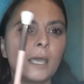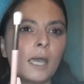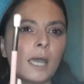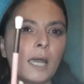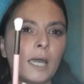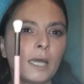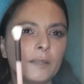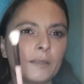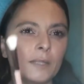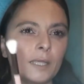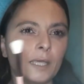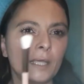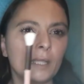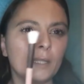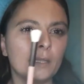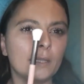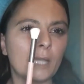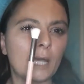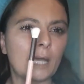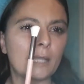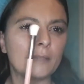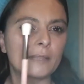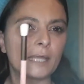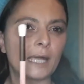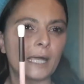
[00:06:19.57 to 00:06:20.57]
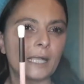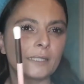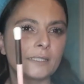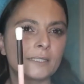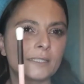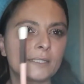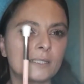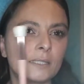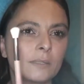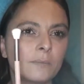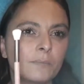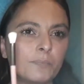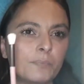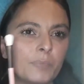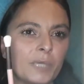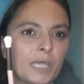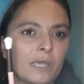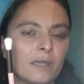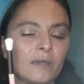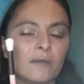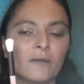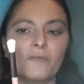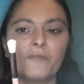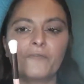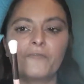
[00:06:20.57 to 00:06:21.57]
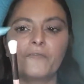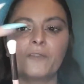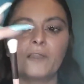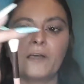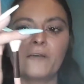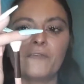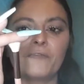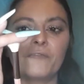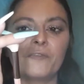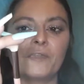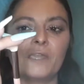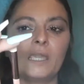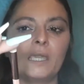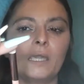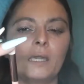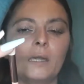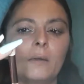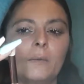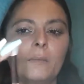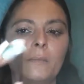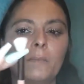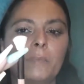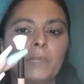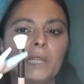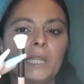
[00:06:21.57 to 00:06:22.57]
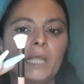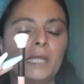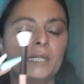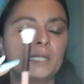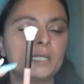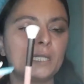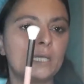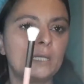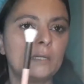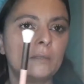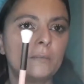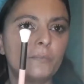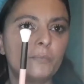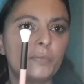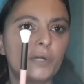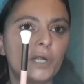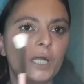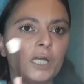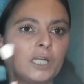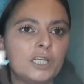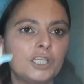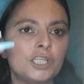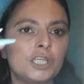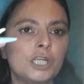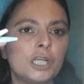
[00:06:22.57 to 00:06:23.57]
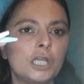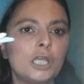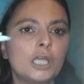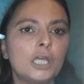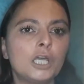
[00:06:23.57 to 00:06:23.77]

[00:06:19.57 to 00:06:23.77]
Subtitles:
and then that's the big fluffy blending brush.